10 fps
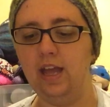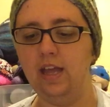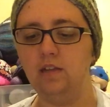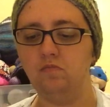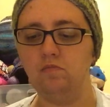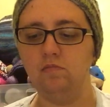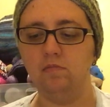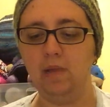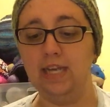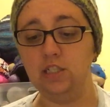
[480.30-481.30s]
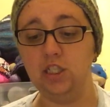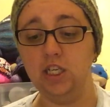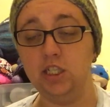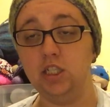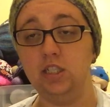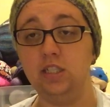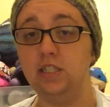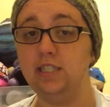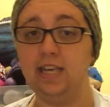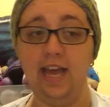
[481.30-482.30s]
And my suggestion
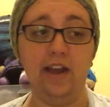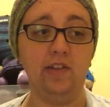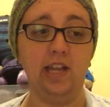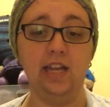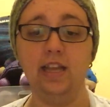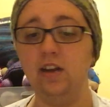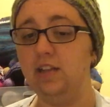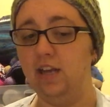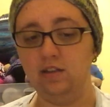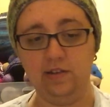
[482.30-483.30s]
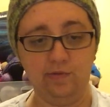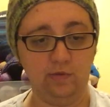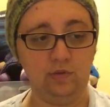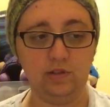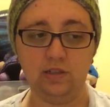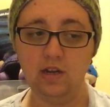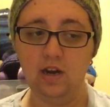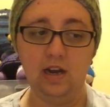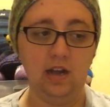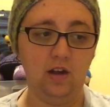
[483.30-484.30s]
is get everything in there. Their rules
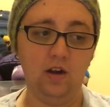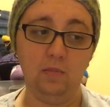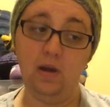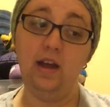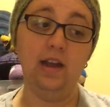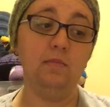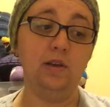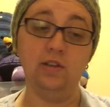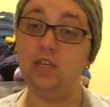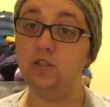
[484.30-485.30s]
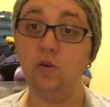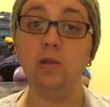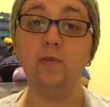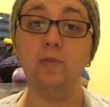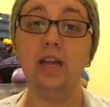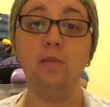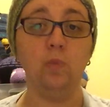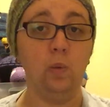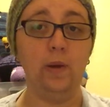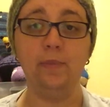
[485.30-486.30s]
are mine because I stole them from
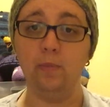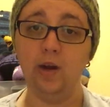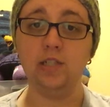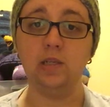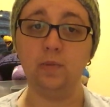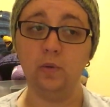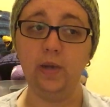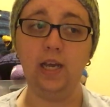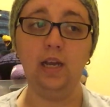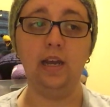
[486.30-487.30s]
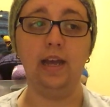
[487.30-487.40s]
them. 1 whip per project per week.